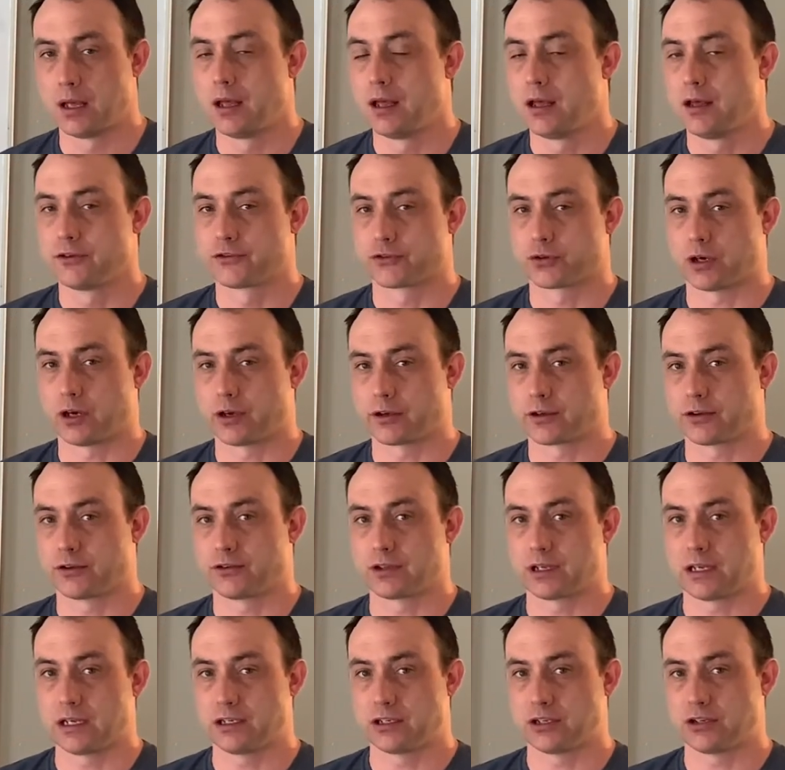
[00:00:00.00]
So all you'll
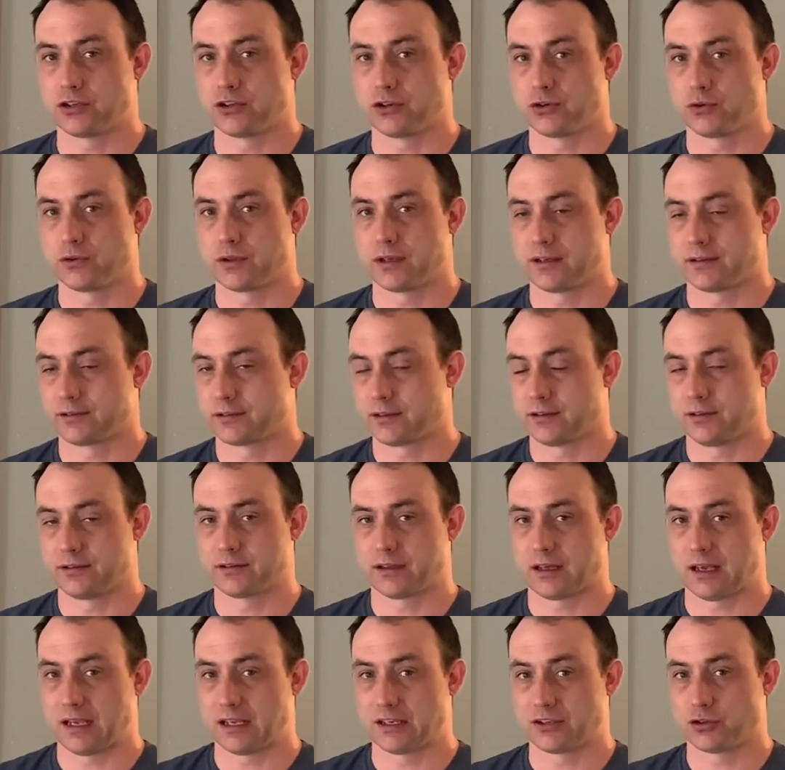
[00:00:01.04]
need to do this is
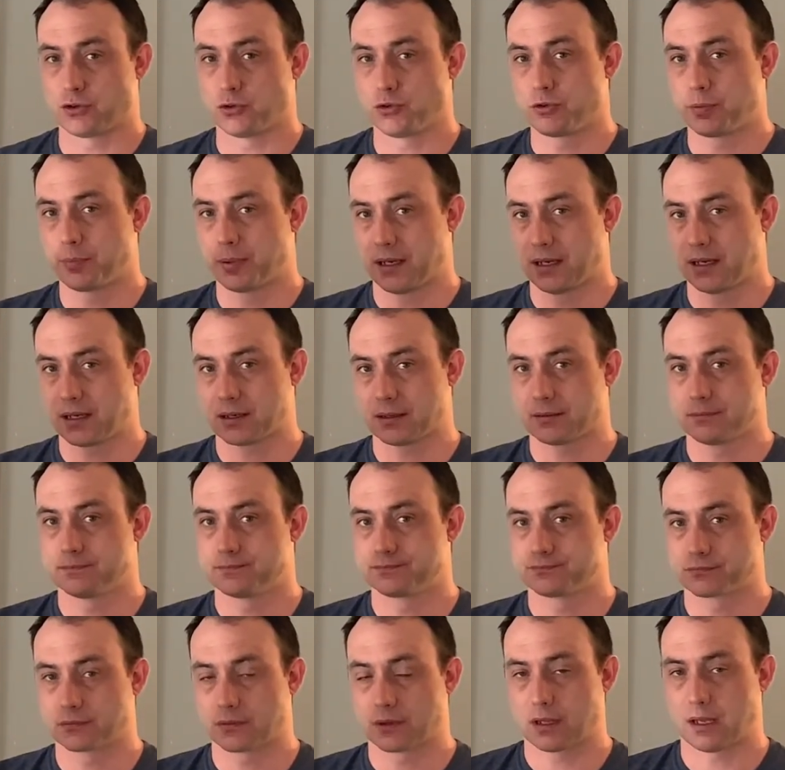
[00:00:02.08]
a toothpick
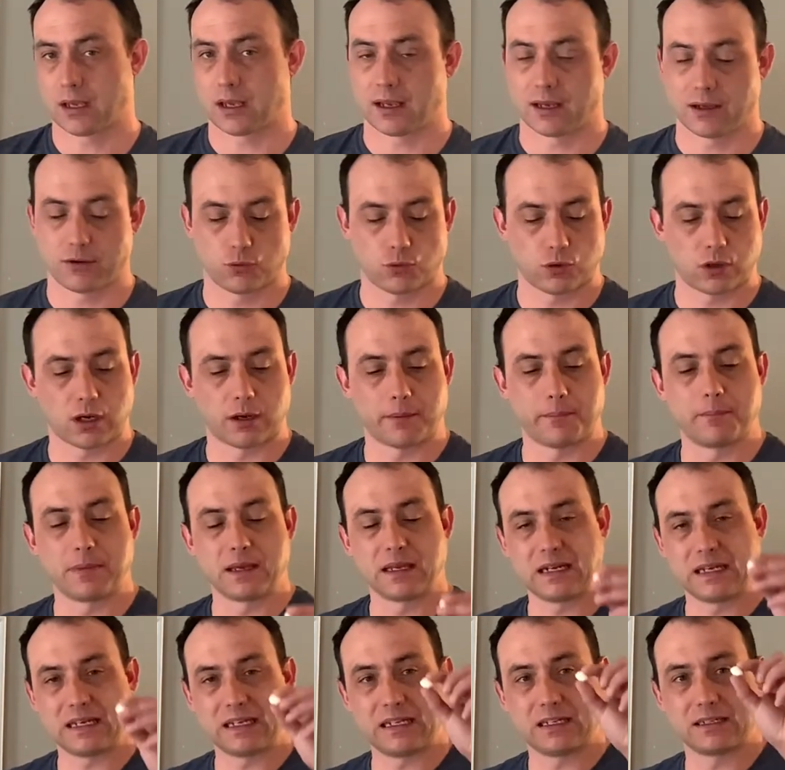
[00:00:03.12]
and a
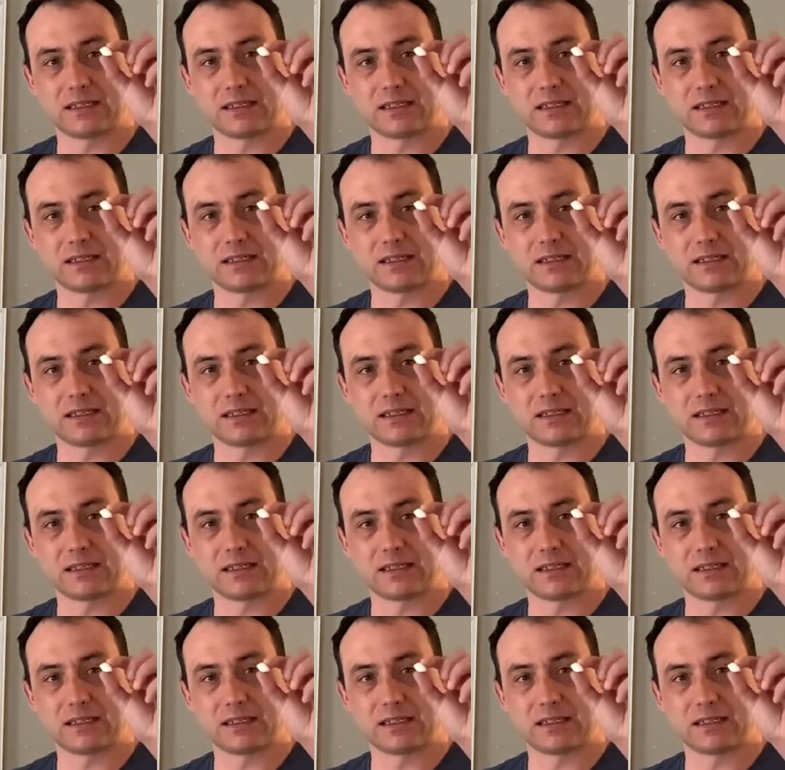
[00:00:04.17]
mini,